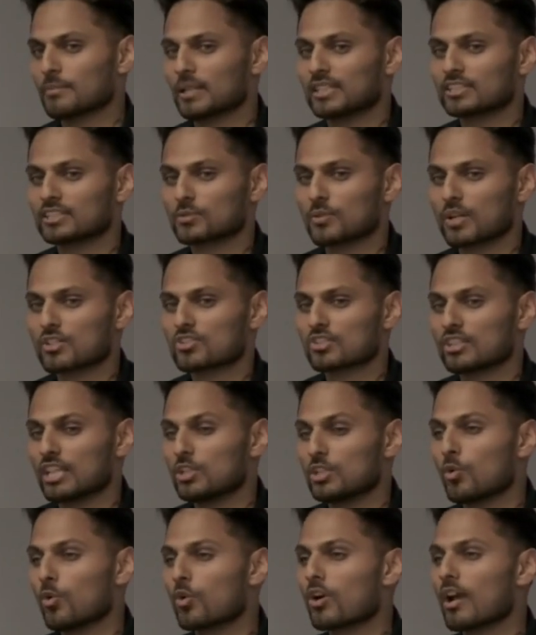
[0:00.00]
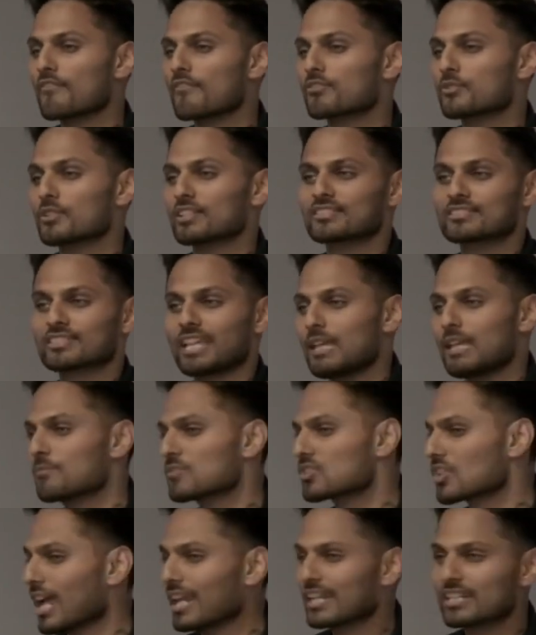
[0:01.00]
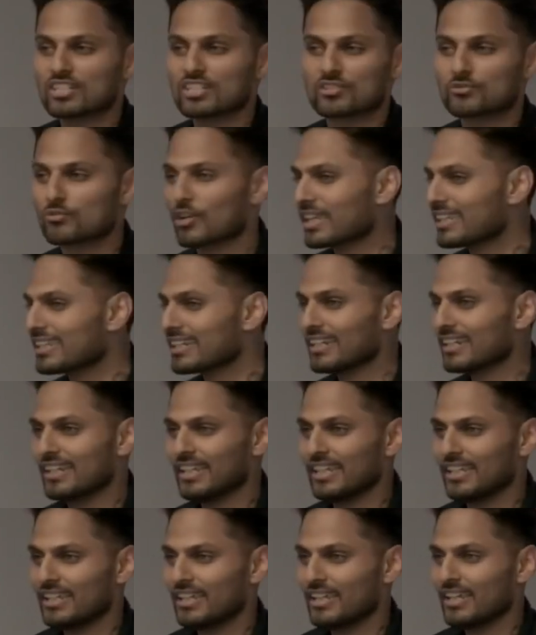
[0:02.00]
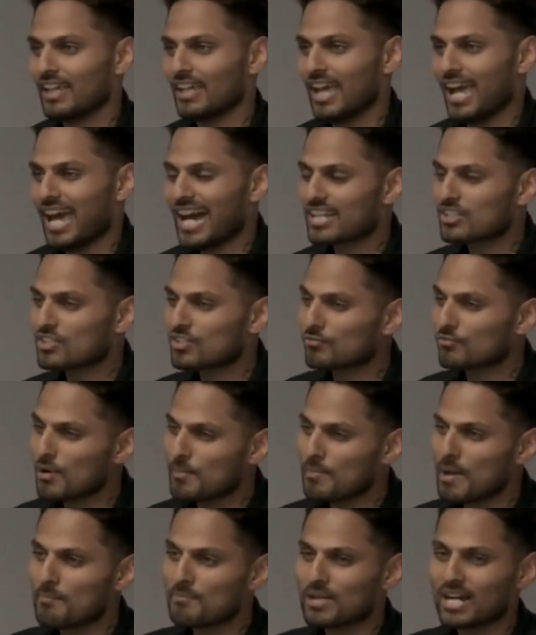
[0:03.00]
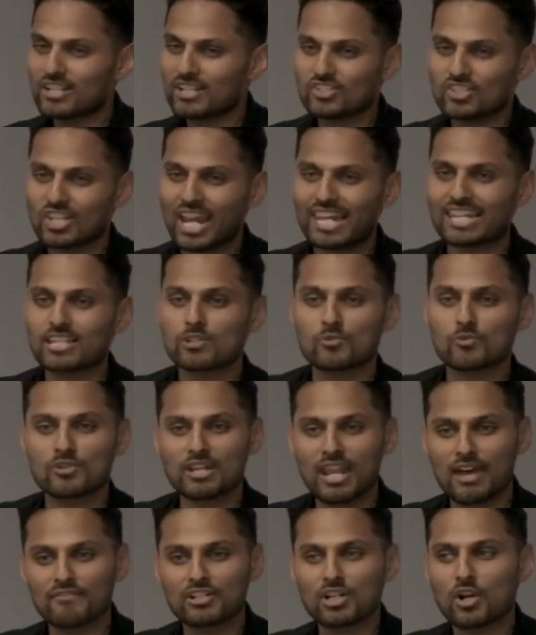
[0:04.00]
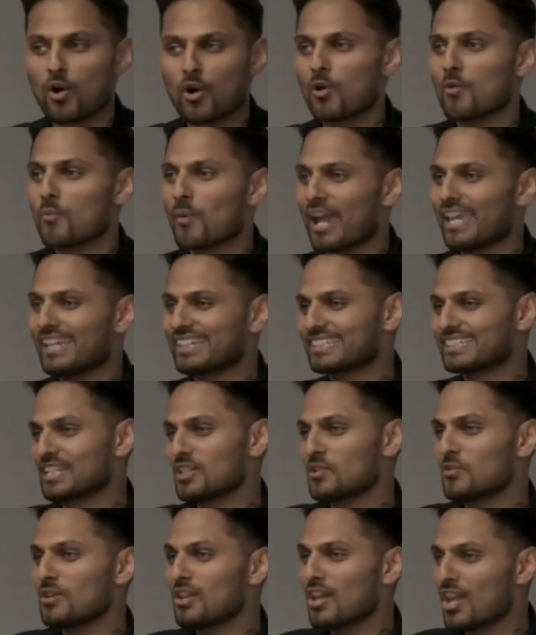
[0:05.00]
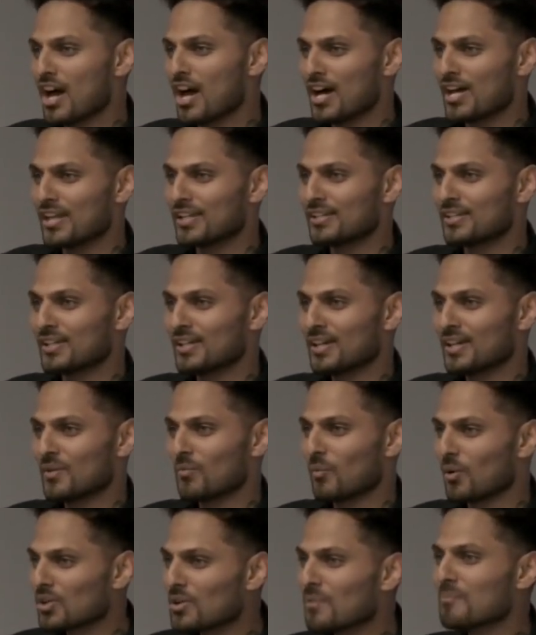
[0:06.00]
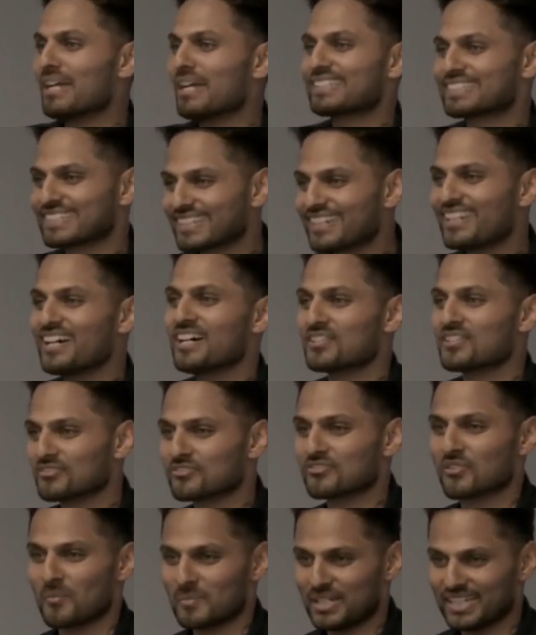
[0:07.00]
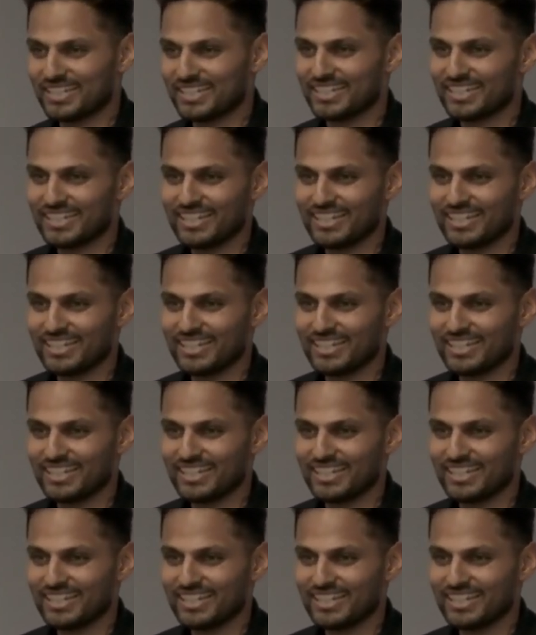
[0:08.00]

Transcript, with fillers: about this question, that you're going through the same challenges regularly, remember, a challenge will never go away until you learn what you're meant to learn from it.